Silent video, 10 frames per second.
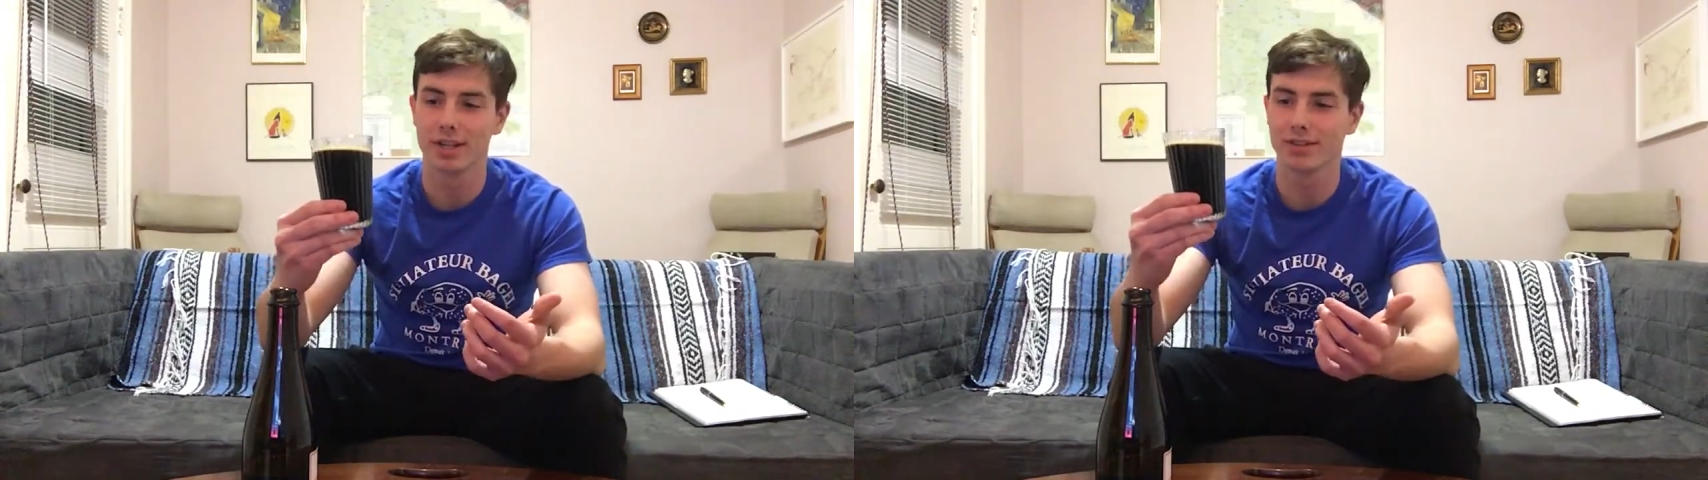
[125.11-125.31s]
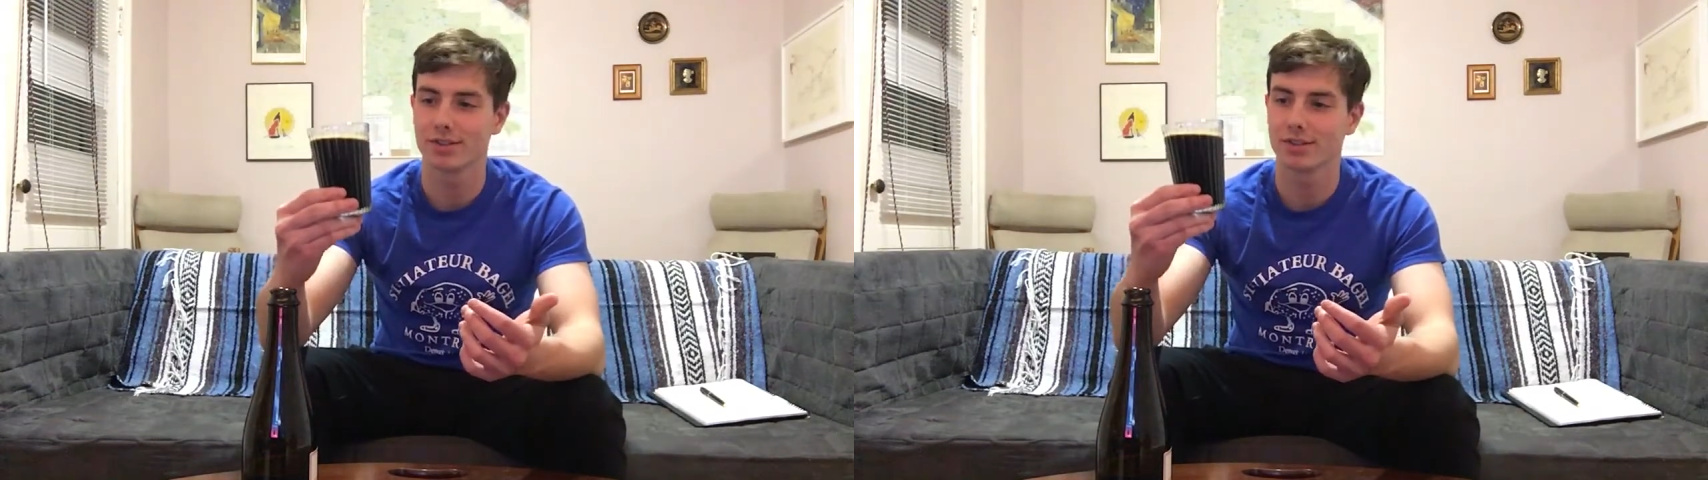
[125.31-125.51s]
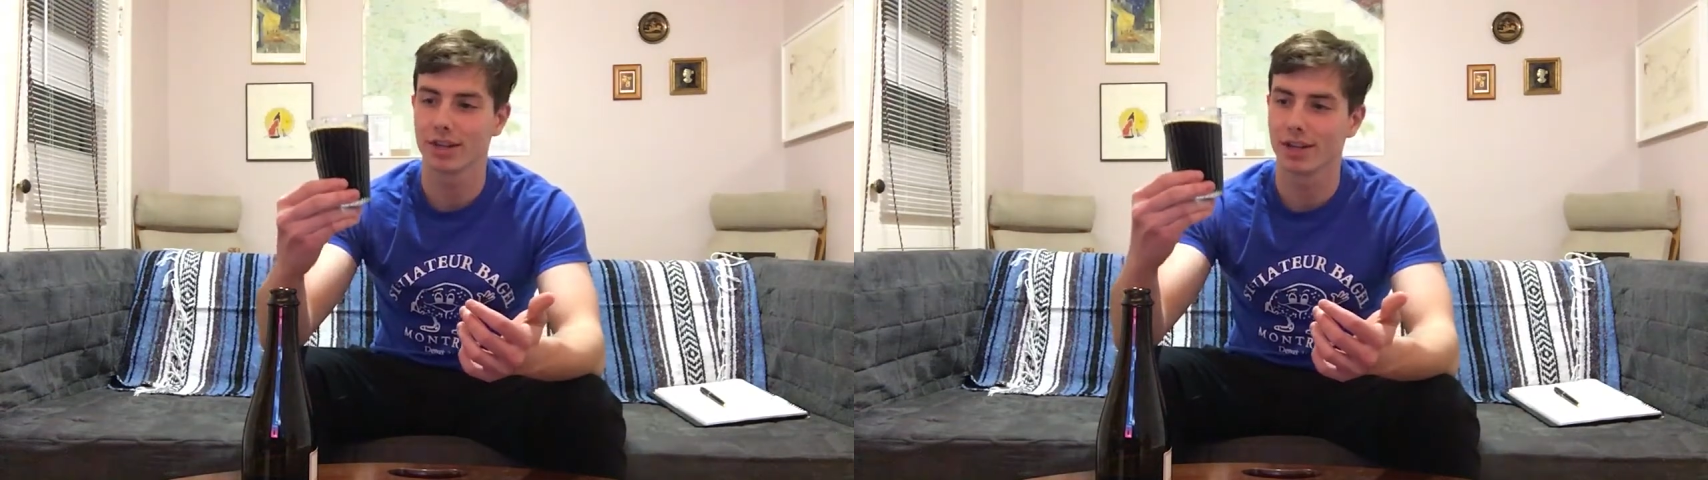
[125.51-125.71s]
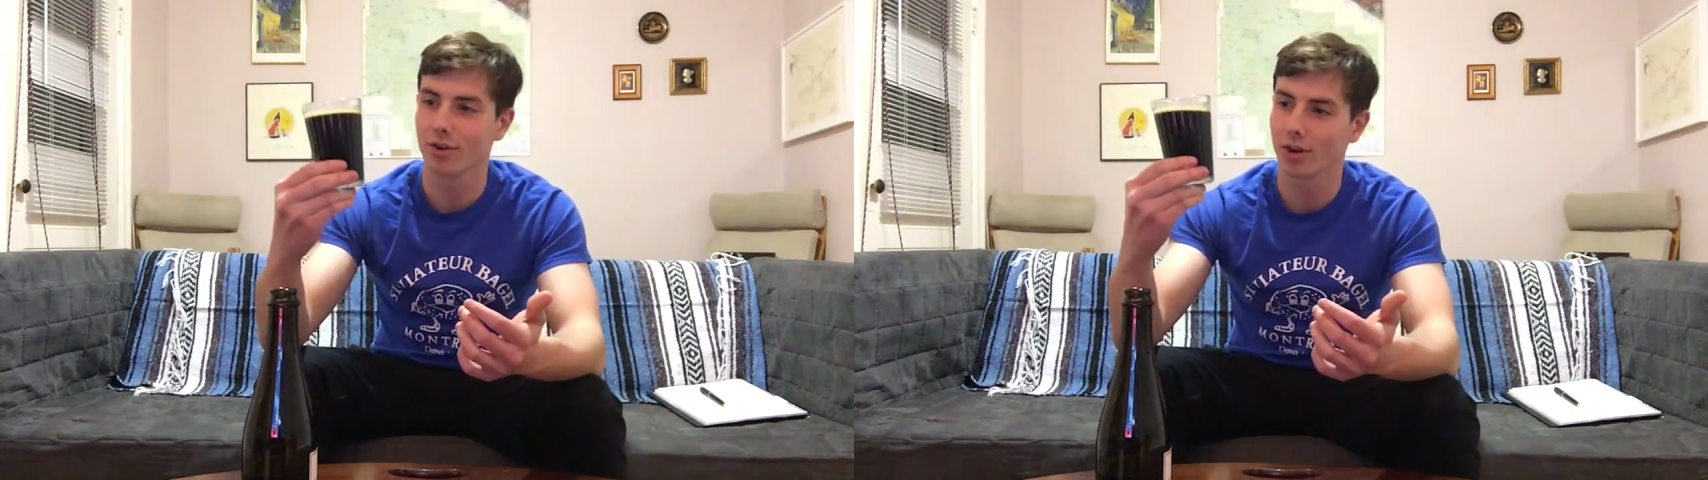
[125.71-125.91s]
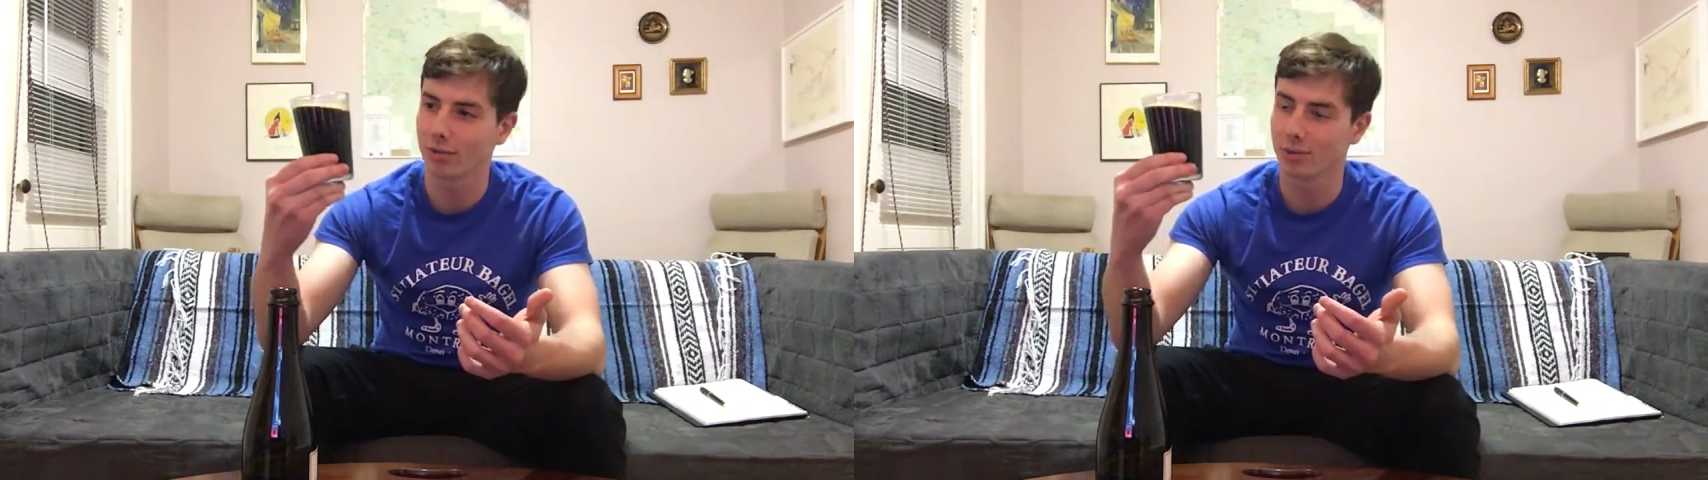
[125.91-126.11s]
It's
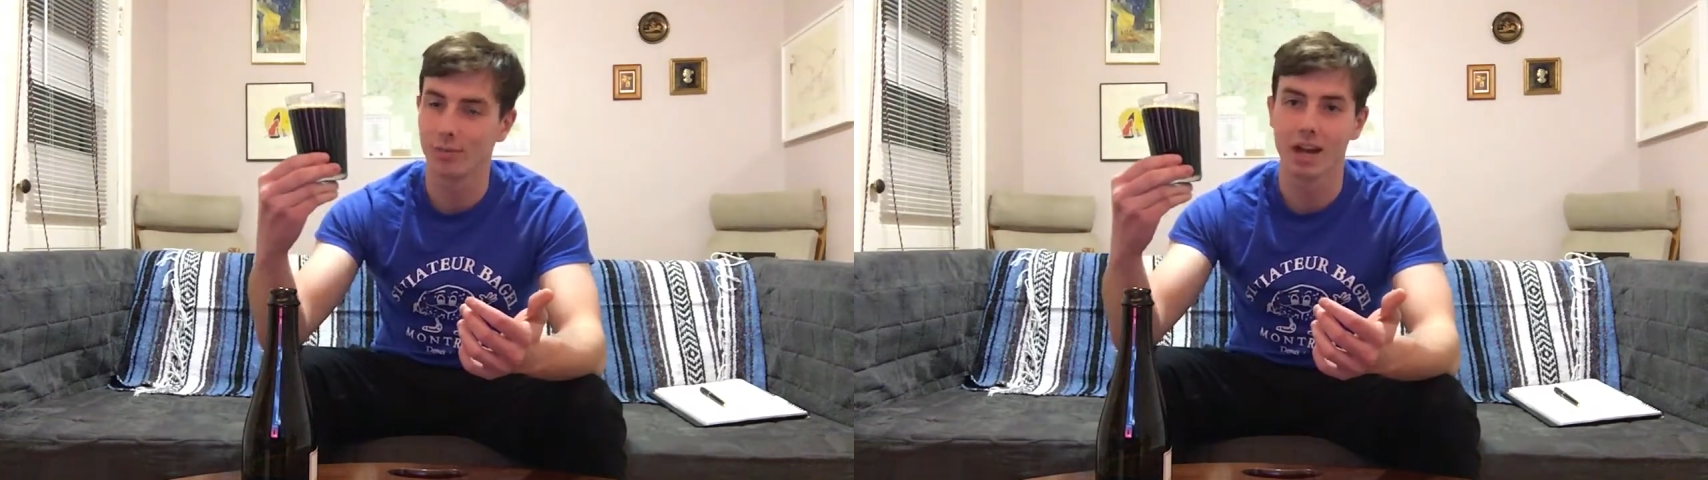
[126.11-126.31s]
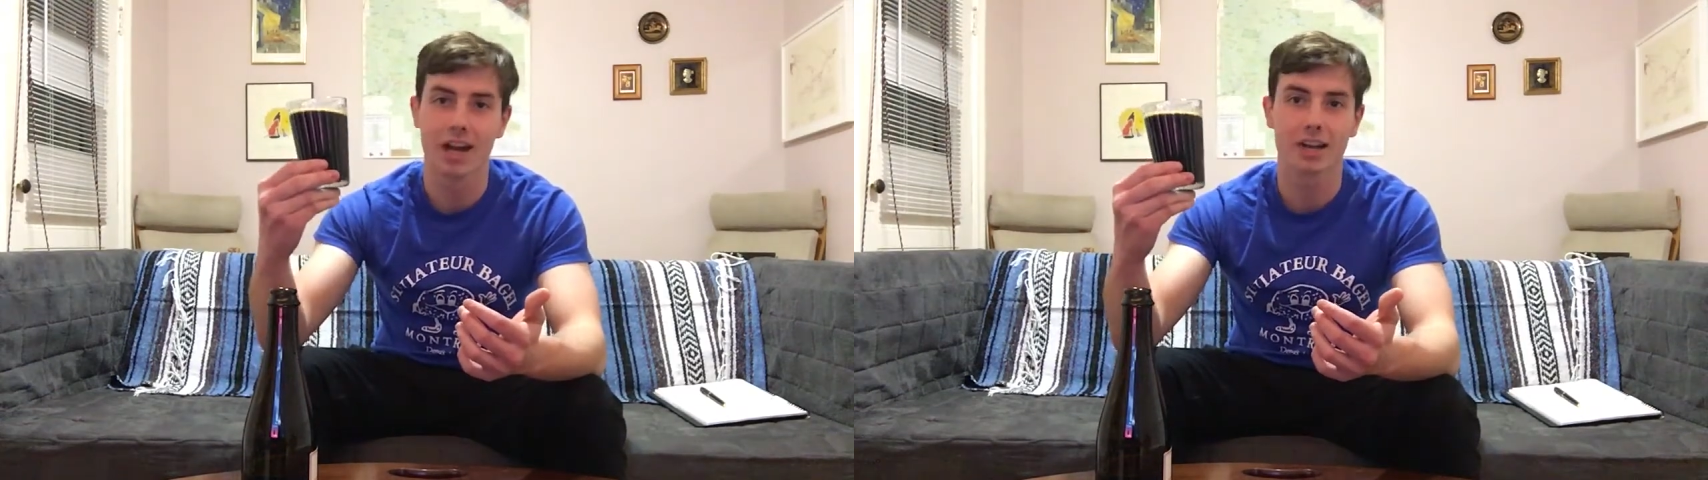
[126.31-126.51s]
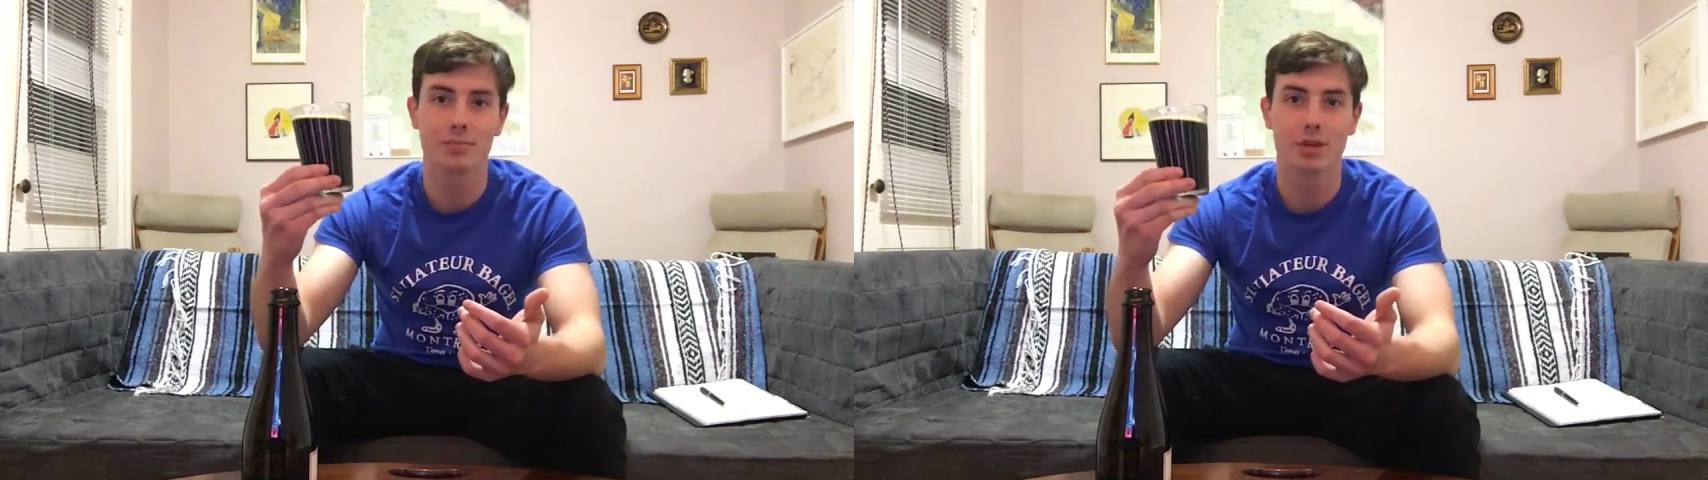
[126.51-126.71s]
incredibly black.